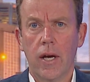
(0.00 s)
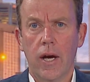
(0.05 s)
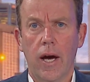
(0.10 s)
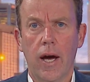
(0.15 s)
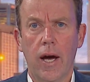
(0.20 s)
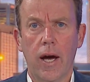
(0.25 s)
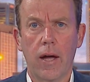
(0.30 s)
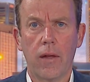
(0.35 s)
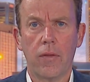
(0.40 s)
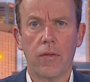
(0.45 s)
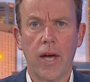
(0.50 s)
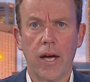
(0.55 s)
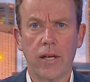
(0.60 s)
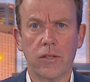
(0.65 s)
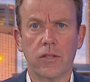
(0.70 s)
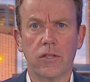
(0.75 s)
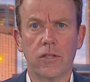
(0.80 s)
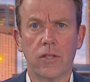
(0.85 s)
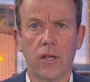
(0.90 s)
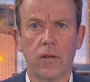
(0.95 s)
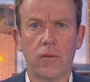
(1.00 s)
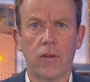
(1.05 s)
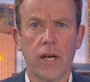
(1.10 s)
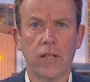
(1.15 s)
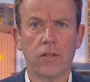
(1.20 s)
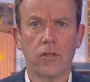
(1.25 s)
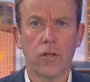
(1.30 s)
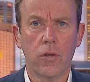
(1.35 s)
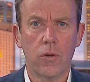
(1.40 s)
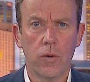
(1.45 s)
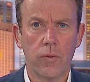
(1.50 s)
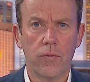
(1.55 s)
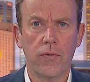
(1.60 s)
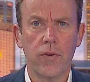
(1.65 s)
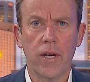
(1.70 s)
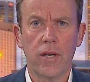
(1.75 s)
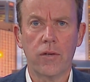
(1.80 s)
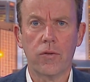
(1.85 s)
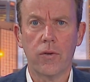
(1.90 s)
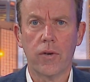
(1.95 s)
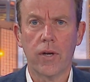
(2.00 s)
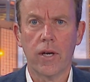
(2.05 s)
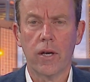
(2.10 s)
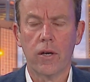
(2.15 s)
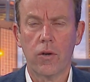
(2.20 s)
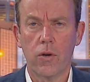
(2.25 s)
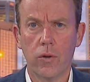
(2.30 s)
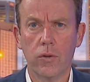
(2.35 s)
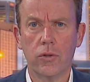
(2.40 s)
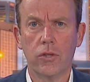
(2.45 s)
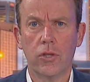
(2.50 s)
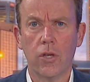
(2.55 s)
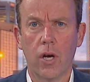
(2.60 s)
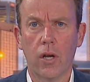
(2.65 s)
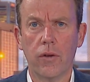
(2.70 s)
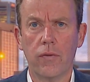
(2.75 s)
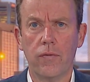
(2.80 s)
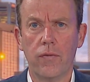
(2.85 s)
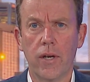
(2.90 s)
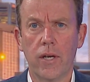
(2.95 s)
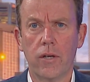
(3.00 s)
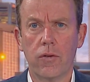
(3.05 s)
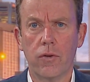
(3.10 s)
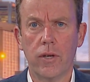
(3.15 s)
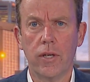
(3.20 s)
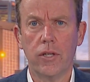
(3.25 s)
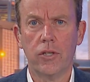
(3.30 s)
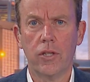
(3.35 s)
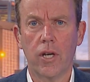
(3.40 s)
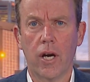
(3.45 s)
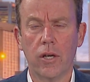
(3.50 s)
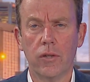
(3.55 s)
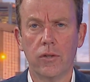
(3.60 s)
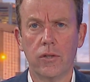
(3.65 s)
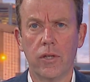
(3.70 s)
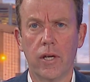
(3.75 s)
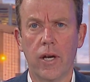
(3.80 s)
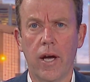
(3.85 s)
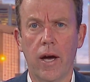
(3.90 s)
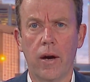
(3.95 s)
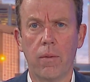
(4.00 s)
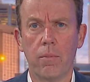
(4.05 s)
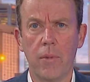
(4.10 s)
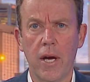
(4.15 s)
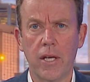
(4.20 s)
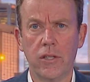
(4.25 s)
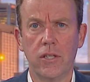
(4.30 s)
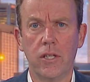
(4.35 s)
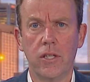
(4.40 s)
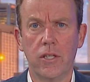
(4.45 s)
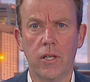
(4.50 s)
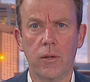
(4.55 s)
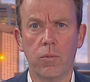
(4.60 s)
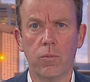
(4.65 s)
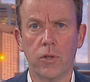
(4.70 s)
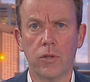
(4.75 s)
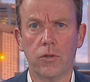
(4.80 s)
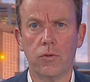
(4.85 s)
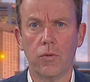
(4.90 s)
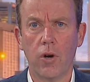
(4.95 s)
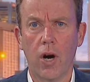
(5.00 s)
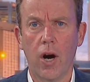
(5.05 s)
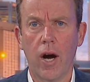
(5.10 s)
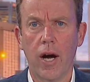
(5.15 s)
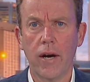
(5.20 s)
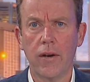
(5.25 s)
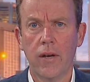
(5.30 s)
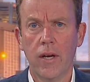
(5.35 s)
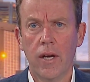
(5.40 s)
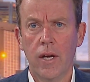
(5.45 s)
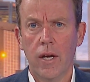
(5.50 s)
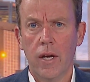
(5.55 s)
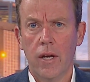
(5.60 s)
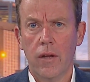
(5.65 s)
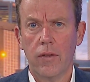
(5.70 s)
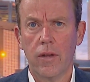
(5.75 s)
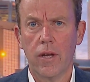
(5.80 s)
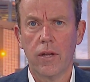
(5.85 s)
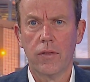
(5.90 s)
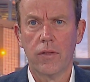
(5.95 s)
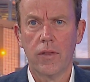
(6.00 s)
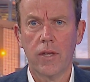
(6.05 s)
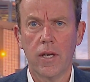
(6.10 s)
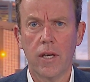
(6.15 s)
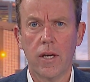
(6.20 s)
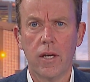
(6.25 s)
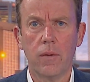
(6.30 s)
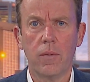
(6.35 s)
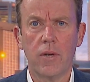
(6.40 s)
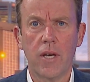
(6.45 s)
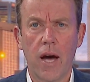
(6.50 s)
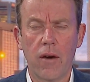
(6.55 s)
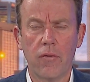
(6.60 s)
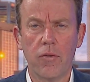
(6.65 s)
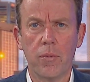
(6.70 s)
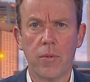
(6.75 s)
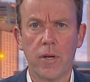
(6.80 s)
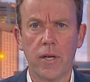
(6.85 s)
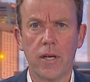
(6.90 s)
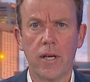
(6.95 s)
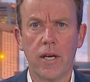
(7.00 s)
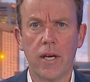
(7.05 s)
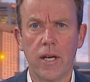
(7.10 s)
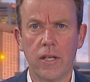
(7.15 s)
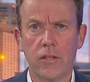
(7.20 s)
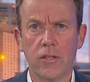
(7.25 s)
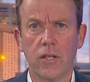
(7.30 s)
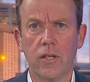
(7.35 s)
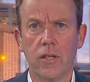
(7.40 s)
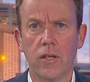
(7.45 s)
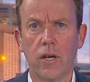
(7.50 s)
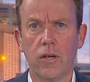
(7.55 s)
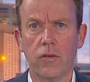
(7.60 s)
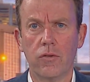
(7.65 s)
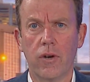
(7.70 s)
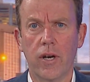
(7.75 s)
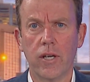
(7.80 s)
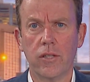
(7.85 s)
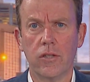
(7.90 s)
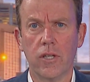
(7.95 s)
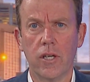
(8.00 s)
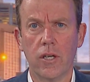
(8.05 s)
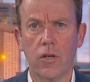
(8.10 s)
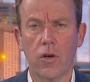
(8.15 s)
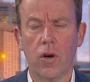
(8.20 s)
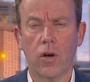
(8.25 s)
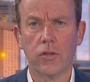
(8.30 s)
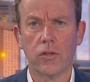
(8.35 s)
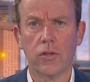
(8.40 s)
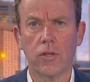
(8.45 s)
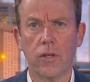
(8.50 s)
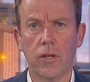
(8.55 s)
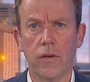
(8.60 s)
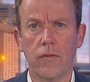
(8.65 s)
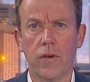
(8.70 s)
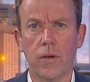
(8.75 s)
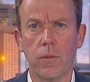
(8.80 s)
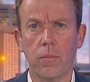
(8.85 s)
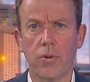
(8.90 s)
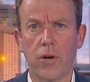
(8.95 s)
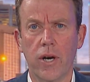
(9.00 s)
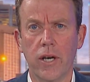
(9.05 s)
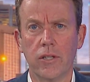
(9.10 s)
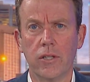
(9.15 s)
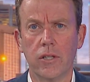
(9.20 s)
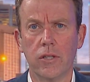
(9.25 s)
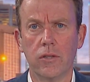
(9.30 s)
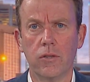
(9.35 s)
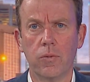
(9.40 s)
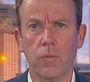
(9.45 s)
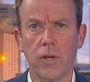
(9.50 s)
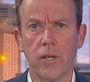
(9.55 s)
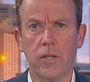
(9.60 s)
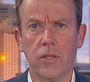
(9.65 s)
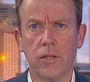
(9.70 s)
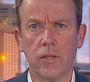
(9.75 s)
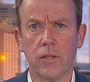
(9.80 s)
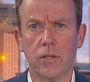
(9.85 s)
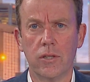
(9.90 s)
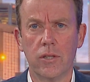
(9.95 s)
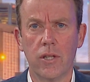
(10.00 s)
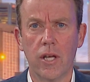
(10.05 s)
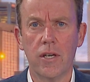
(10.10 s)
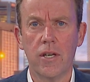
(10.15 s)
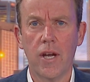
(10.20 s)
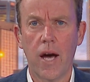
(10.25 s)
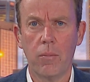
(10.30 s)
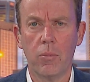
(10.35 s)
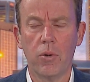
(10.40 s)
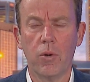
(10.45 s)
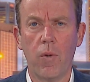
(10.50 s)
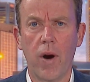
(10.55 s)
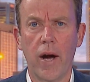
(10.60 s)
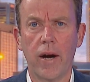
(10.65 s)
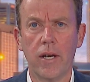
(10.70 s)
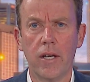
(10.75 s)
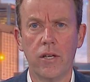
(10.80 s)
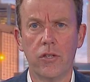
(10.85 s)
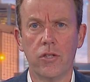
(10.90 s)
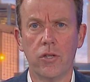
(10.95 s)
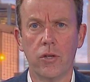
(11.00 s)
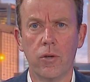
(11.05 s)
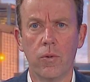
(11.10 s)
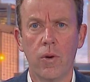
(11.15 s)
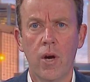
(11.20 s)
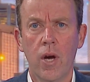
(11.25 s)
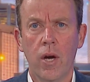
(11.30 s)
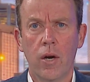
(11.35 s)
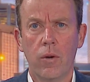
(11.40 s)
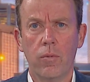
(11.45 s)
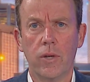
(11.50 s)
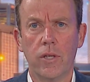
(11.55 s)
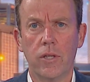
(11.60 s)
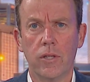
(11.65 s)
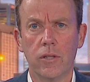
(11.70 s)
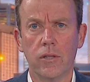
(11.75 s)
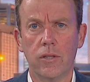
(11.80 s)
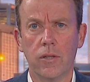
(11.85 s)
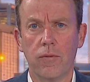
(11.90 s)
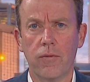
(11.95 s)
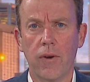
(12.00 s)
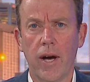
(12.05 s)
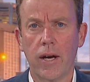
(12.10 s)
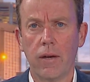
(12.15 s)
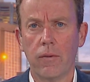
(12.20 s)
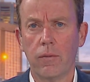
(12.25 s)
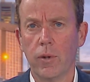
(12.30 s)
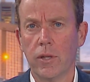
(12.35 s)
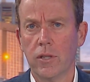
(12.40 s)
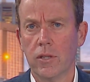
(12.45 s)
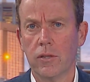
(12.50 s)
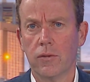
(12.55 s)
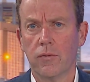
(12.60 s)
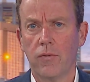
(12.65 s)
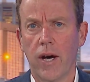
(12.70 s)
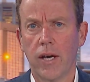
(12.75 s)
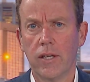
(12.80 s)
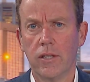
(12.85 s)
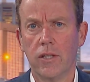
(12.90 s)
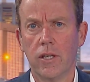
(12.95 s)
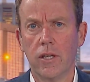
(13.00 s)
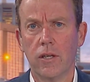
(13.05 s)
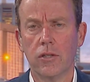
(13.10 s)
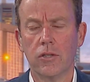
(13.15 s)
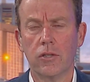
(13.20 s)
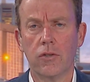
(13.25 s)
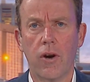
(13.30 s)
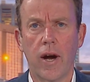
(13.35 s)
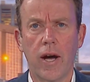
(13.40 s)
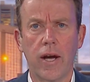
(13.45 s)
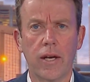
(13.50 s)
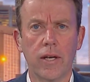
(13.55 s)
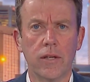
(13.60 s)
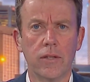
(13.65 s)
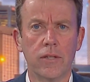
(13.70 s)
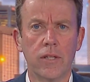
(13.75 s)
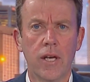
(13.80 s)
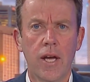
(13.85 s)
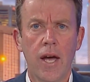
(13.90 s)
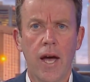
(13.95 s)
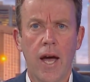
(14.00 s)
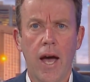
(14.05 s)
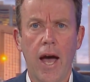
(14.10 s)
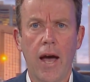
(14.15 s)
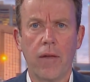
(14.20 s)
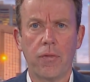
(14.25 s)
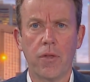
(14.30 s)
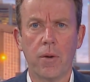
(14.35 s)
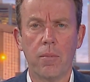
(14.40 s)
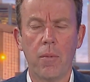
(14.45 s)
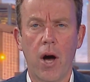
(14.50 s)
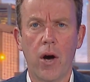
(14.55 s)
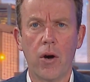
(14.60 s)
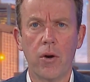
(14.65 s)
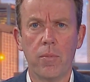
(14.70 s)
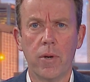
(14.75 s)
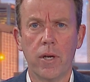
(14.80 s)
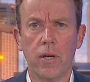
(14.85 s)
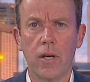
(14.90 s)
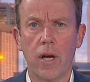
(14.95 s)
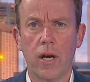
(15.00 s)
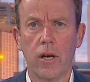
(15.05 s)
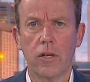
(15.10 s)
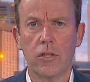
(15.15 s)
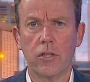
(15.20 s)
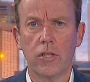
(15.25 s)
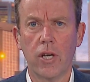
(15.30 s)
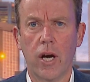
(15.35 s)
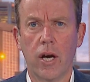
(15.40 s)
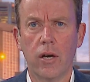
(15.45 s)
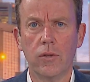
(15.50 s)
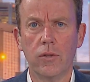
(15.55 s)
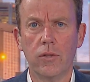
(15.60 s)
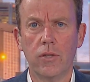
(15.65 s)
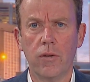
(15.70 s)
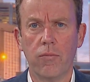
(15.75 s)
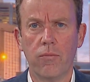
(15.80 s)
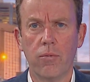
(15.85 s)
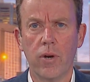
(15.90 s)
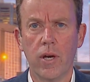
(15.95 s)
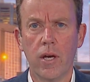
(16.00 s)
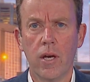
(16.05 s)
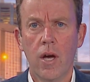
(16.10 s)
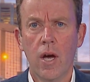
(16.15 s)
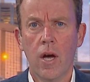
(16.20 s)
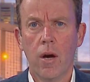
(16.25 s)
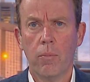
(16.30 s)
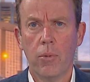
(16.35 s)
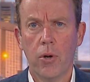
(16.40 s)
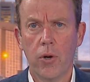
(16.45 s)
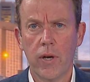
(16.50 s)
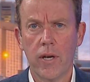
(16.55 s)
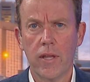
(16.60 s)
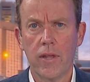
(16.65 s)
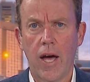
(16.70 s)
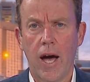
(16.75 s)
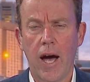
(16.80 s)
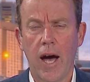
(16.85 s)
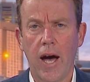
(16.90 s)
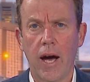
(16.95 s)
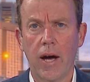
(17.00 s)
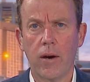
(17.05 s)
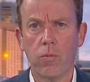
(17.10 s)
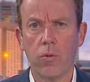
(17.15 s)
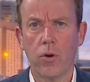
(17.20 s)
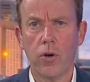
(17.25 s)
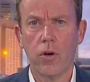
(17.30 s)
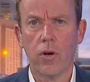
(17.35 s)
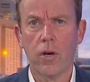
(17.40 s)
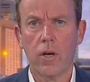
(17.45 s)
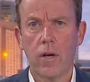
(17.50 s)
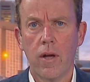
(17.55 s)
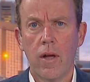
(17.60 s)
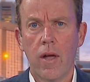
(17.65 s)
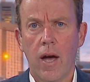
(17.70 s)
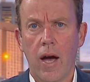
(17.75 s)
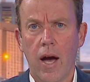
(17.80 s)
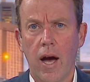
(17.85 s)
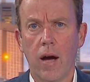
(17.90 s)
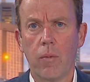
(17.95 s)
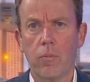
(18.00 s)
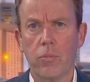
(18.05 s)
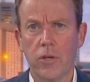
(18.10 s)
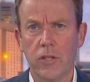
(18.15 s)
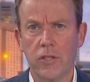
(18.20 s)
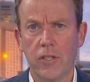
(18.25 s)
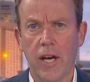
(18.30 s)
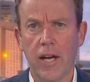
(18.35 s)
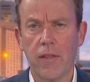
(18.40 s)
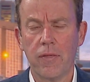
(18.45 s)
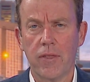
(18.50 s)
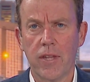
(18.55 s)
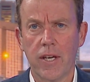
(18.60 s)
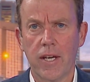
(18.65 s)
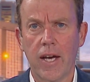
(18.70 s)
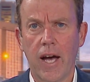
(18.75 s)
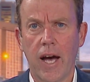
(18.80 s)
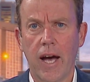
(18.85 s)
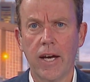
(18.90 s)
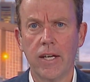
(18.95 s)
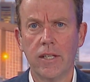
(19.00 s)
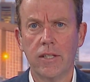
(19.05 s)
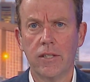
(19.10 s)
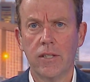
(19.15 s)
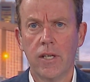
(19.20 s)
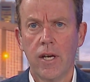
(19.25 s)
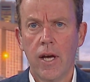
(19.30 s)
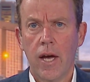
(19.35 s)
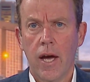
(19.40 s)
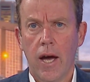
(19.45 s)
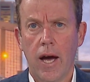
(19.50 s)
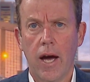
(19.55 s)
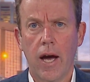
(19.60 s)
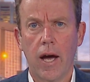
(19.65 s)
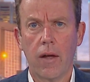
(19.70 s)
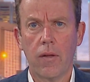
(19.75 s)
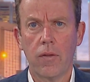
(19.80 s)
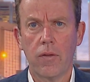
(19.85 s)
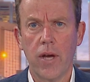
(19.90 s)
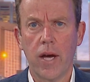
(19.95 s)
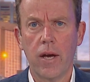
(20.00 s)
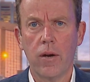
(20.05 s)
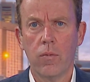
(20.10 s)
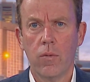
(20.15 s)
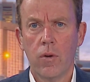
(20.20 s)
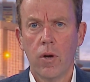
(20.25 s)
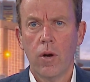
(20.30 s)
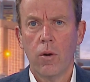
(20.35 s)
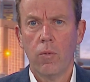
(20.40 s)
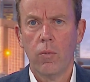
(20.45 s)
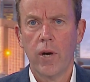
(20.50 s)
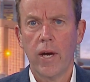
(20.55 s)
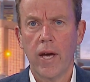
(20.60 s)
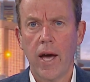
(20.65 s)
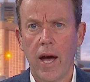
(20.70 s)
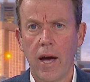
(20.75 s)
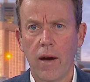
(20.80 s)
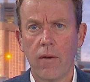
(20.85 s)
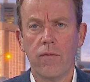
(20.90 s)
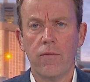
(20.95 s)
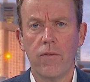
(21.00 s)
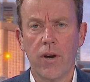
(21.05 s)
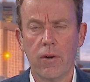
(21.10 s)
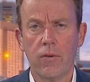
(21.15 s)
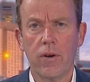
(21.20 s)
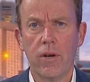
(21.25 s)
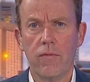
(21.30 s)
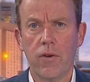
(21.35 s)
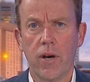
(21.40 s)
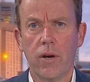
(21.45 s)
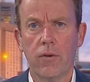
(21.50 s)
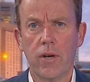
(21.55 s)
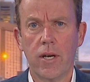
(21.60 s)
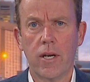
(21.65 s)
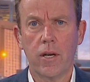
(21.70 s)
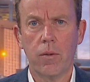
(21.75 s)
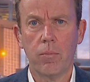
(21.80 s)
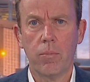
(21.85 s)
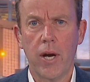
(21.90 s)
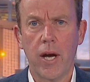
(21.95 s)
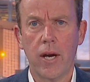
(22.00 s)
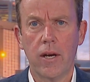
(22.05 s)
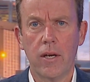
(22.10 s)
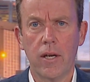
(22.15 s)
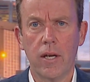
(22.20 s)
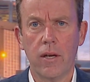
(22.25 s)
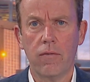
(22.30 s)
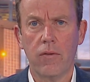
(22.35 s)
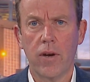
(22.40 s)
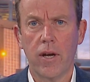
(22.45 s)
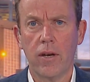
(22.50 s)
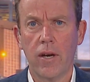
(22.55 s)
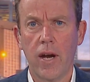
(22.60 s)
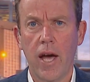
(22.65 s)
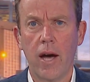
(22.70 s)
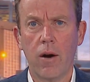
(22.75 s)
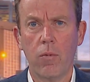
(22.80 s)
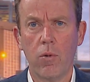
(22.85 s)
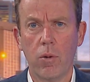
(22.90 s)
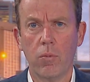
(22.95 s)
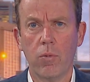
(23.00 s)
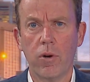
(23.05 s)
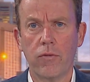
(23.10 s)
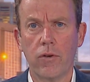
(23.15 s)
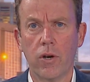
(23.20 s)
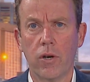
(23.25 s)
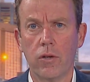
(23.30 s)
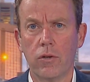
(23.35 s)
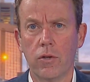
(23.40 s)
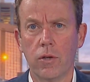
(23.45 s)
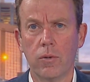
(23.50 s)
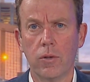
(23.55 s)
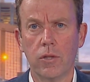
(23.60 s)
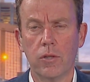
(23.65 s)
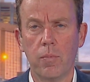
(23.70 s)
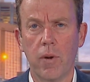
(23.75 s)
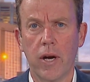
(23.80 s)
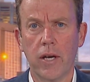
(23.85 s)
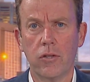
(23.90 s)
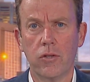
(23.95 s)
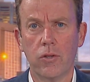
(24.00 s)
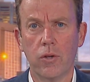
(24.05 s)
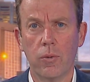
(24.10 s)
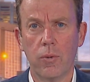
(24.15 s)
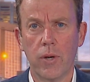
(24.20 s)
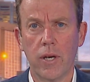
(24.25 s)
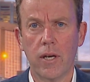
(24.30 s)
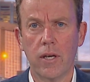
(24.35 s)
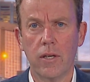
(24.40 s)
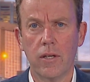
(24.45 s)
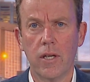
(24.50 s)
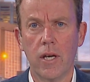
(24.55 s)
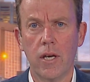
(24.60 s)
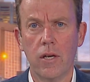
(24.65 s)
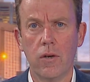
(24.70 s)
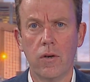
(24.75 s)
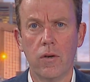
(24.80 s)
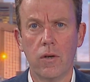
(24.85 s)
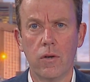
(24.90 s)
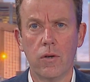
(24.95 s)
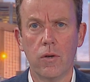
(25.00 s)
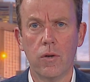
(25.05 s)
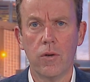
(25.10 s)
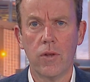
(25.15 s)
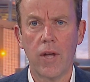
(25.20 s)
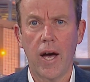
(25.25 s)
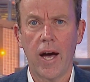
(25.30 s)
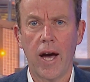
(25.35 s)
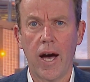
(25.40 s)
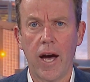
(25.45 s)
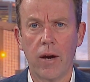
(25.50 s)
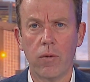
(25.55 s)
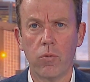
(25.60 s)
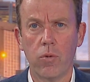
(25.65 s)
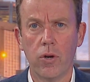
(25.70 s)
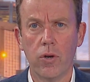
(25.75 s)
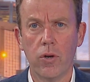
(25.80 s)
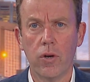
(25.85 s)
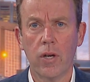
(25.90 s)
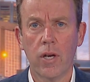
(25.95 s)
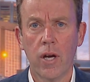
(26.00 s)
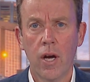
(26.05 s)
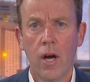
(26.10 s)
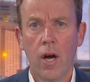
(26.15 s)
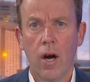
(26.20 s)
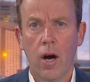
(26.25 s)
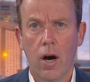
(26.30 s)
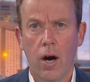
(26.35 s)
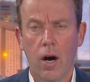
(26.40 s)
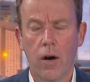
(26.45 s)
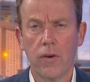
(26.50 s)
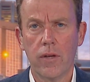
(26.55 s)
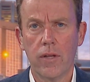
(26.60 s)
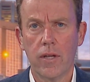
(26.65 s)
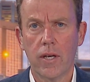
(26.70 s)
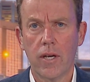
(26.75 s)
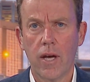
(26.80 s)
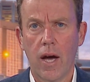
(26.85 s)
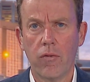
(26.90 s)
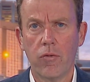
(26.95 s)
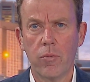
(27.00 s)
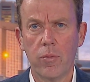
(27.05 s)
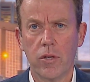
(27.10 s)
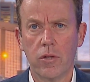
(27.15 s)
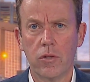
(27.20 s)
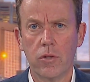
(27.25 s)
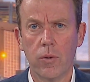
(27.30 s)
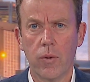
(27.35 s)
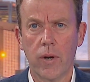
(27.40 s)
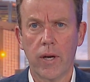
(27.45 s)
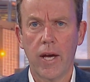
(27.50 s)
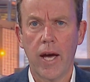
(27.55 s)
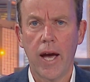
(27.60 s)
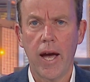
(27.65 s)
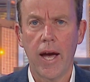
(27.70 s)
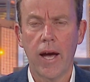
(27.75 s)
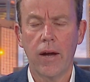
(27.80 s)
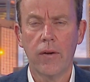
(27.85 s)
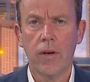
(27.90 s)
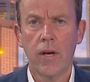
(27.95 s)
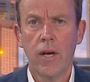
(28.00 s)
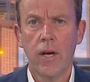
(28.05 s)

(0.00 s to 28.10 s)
Uh, that's, that's a good victory, a good solid victory. Shows that our messaging was right, that the government isn't addressing cost of living pressures, which is the number one issue which is, a fa which is facing Australians at the moment. And it shows if we put in the hard work, uh, present the case, uh, then we are very, very competitive. And now what we've got to do is make sure we continue to do the hard work, holding the government to account,